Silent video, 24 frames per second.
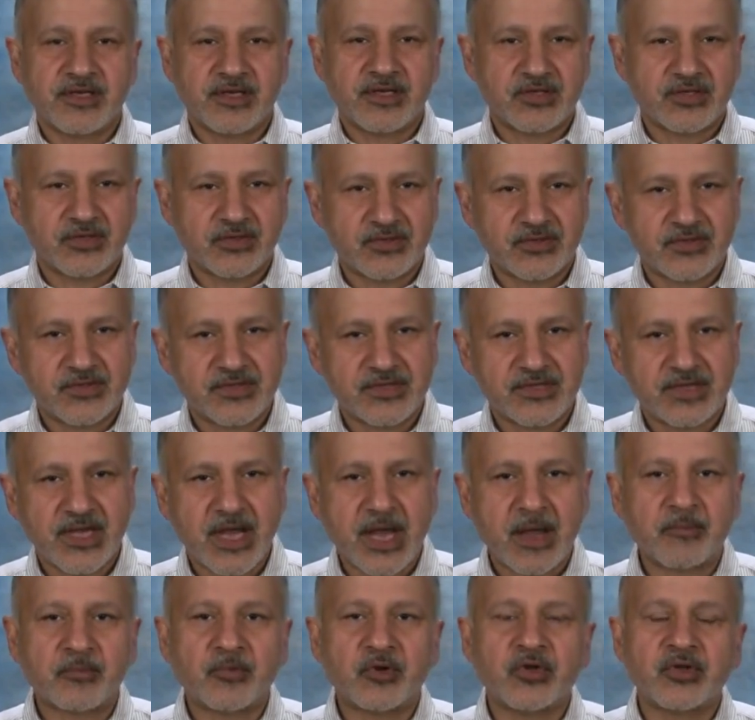all the
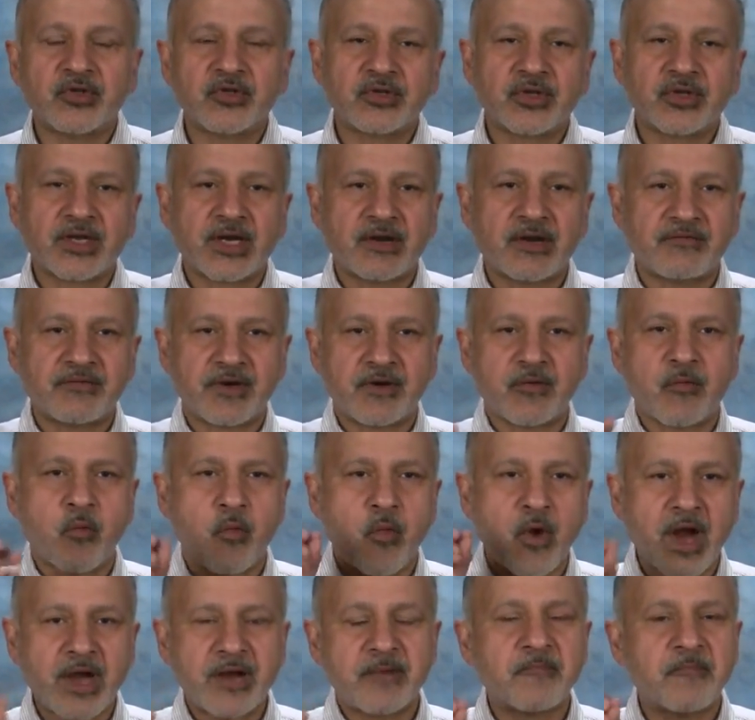issues. I'm going to
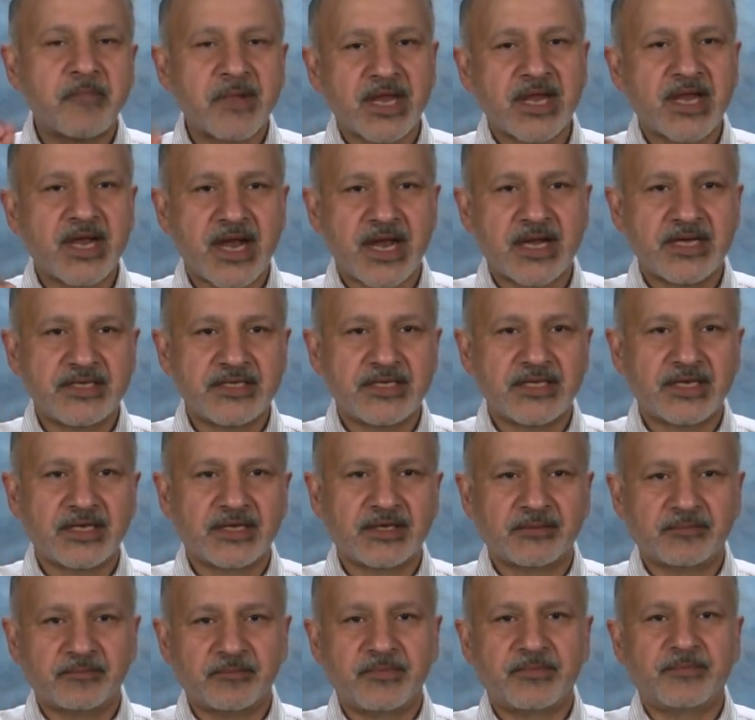cover one big
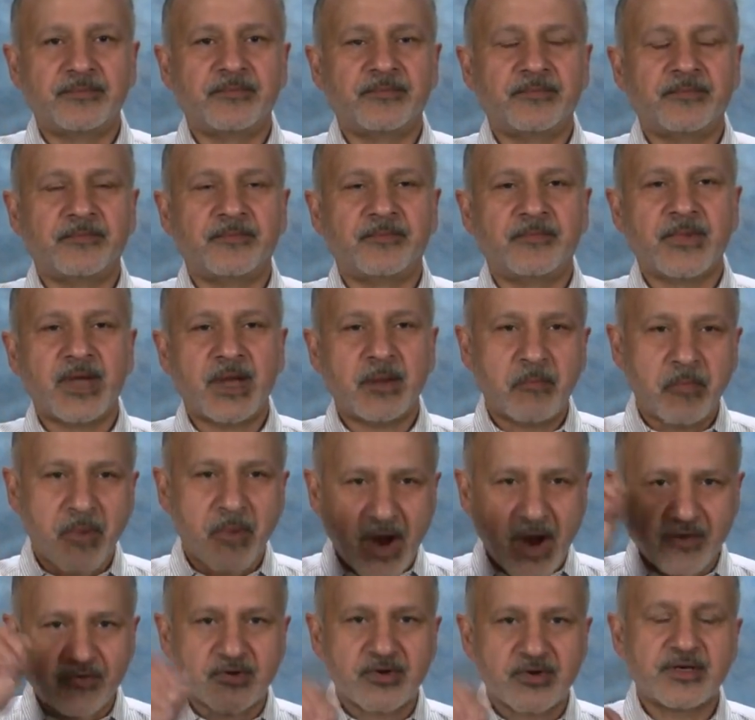idea
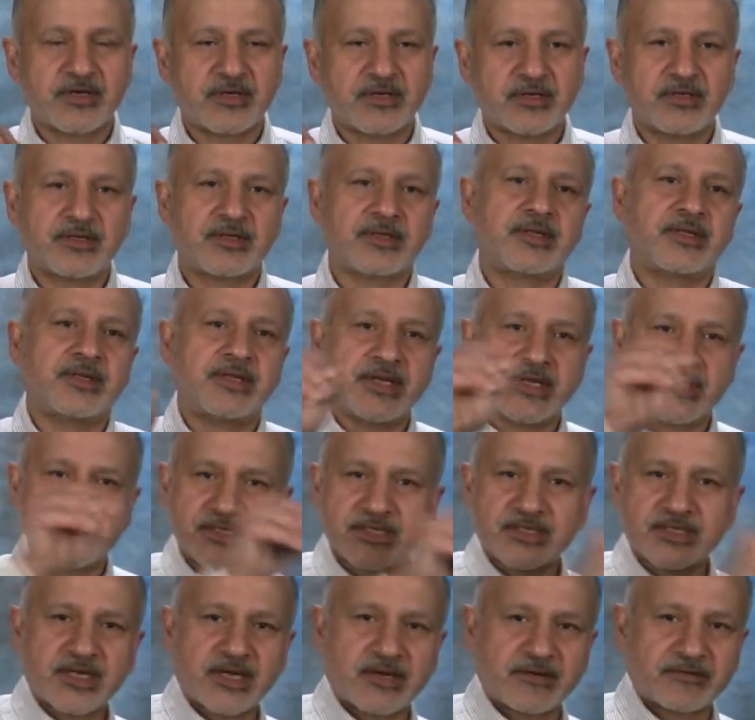about
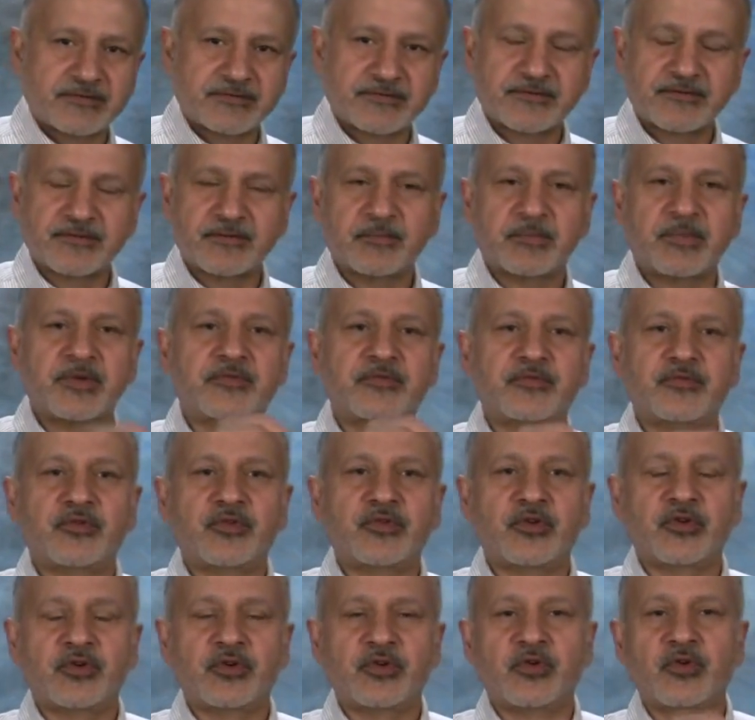this stuff
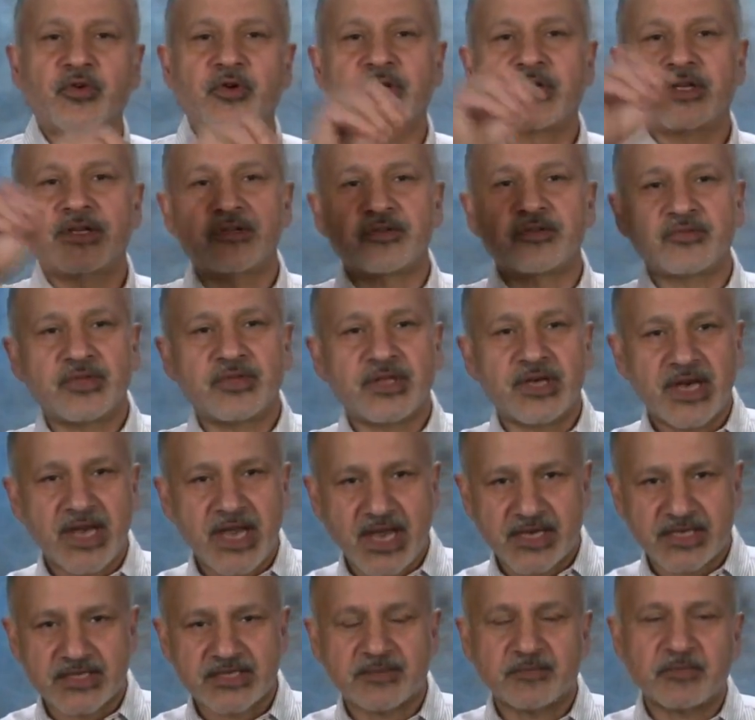before going into
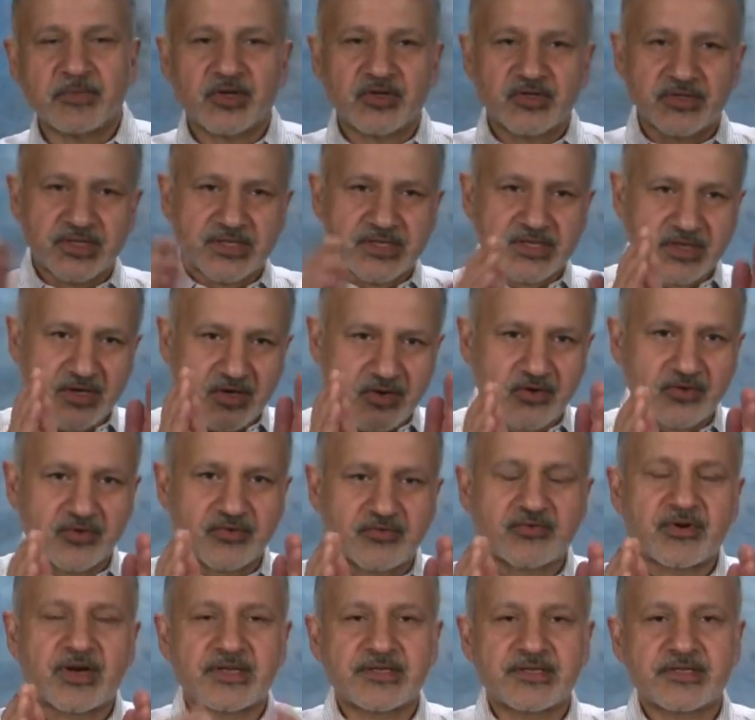the next, because it's
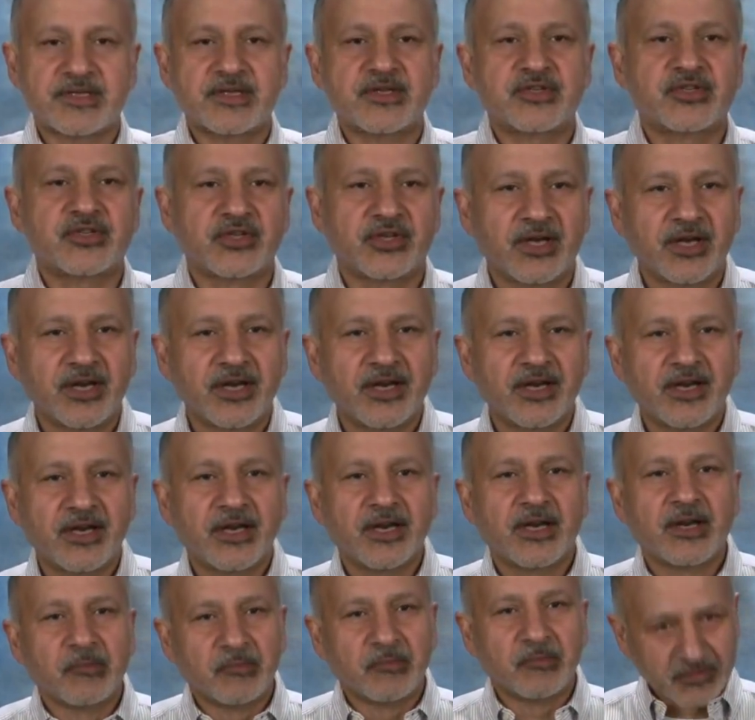a good transition.
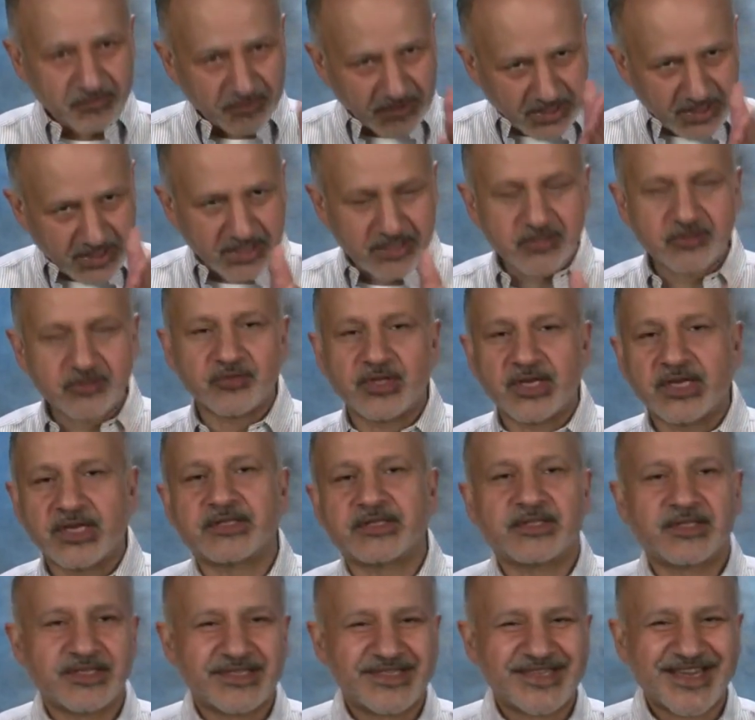But we'll
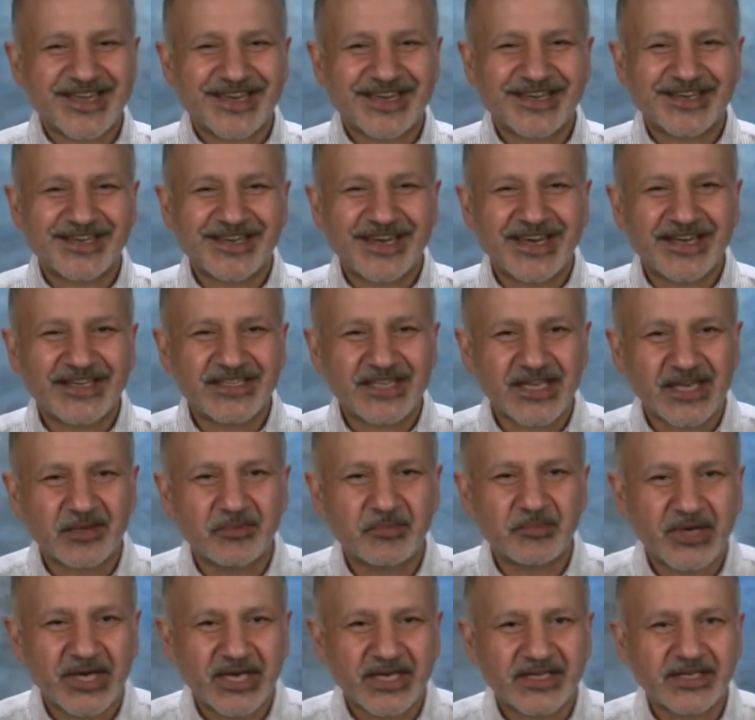get to that in a second
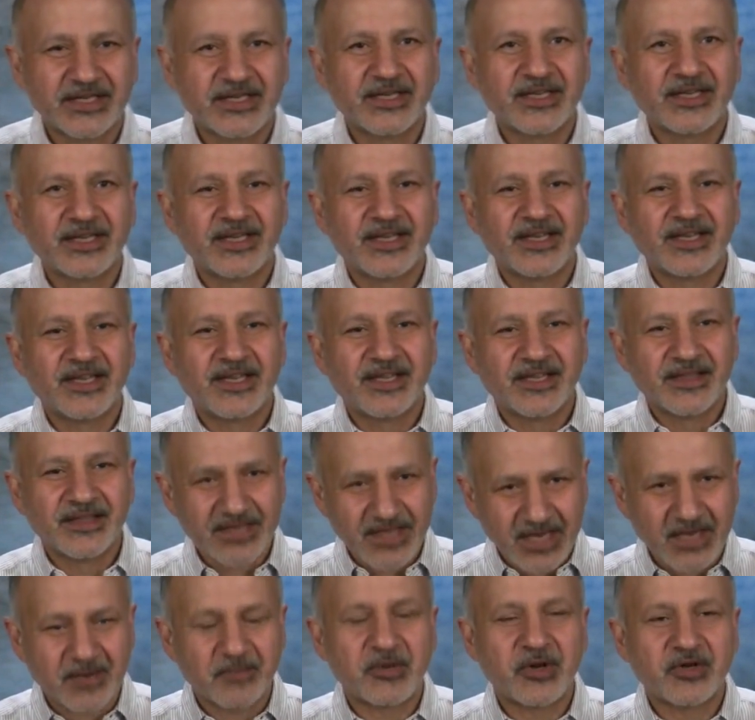and take a break,
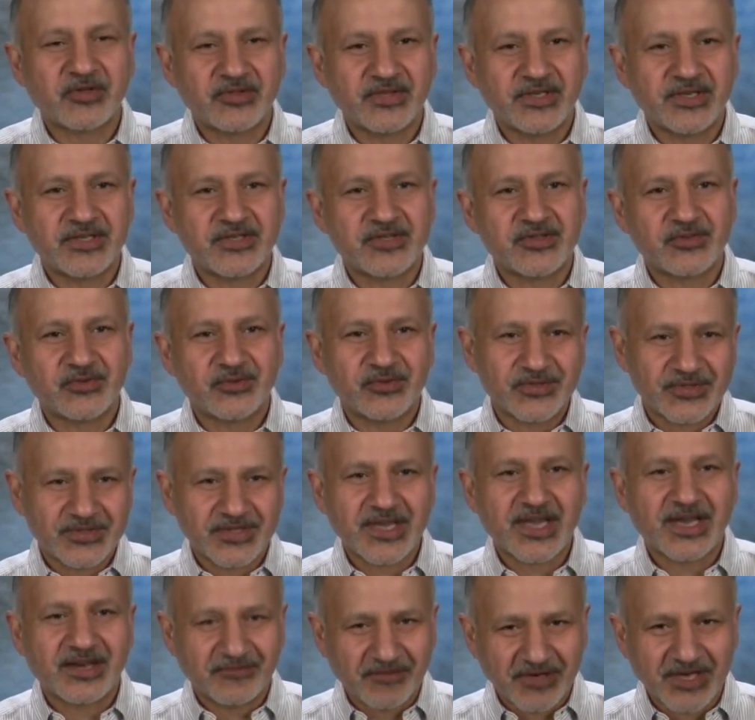think about the
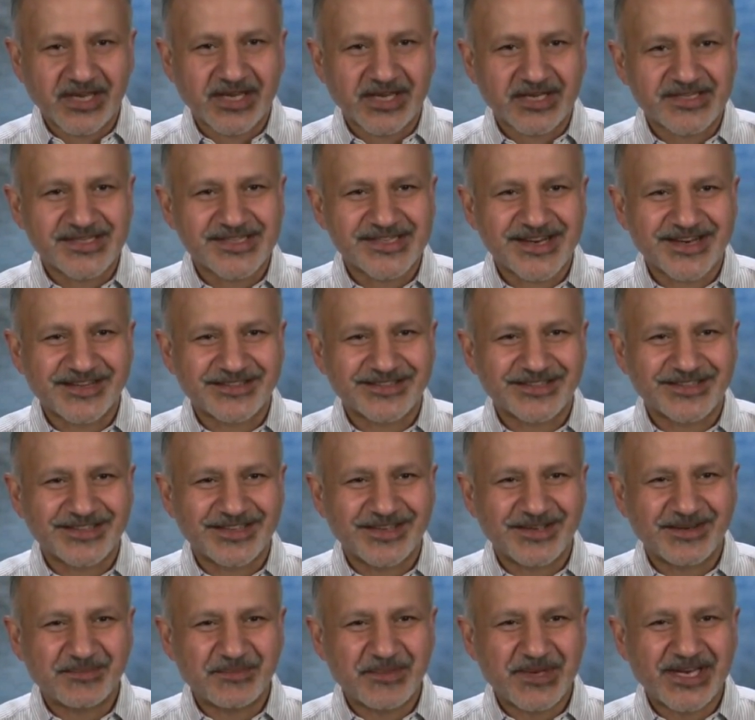issues, and we'll get
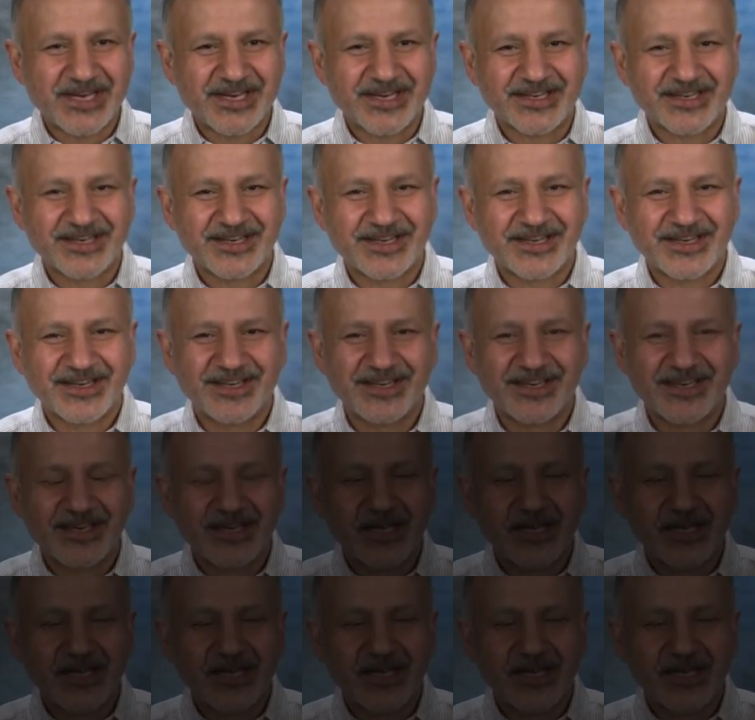started in a minute.